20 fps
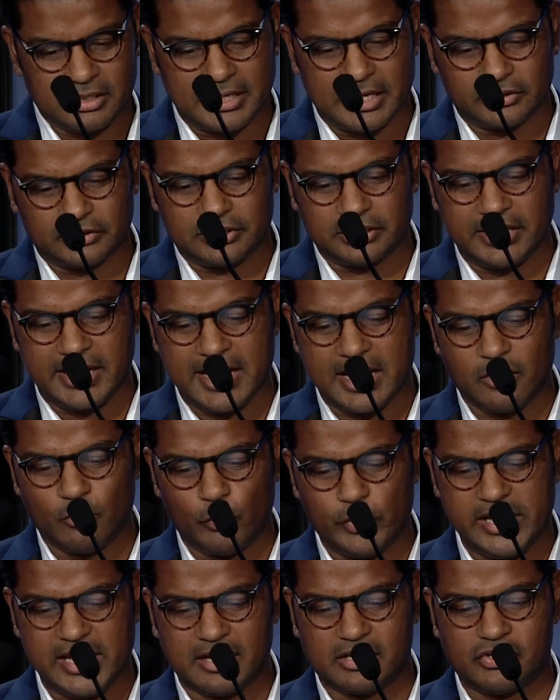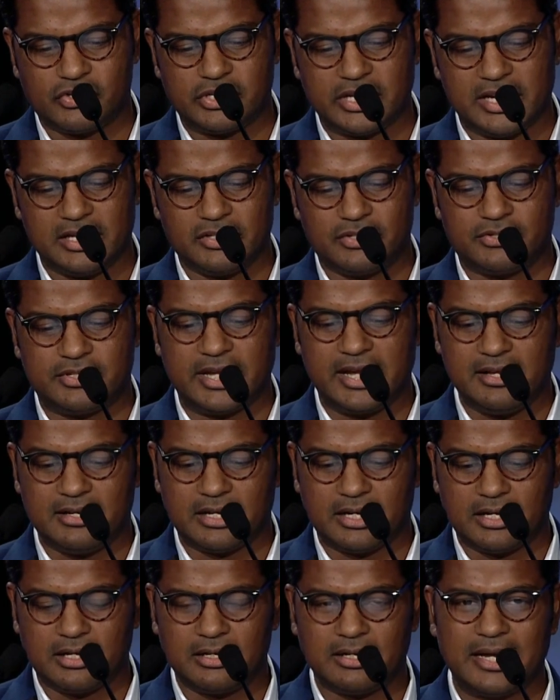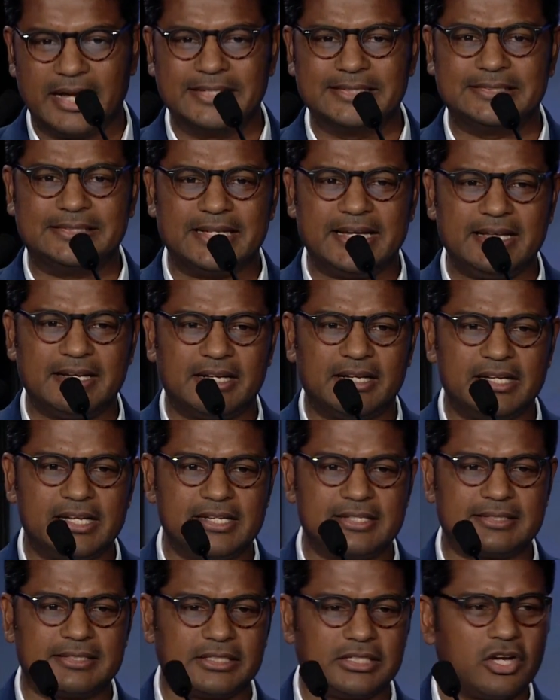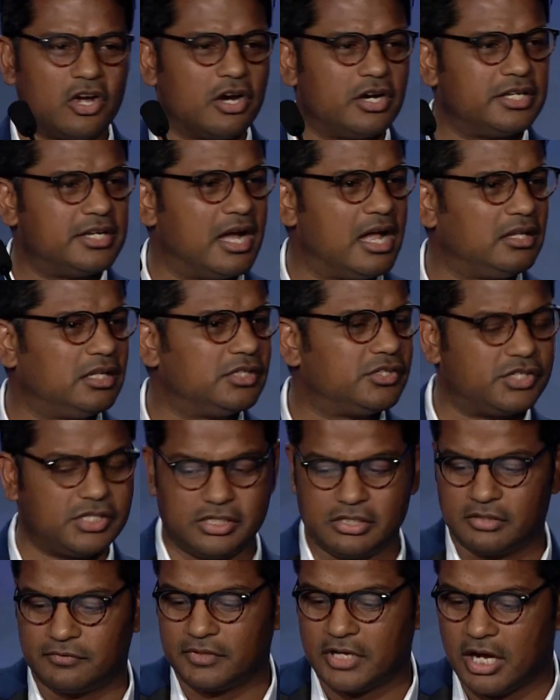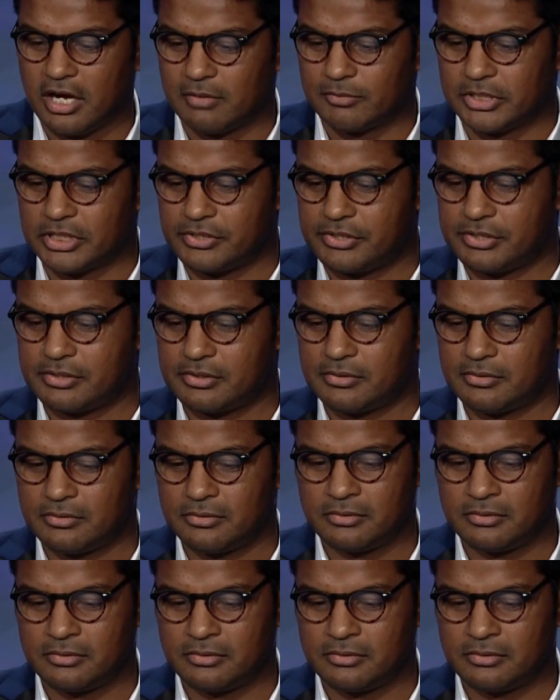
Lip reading: Now, today we exchange data, and data is the cardiology of commerce.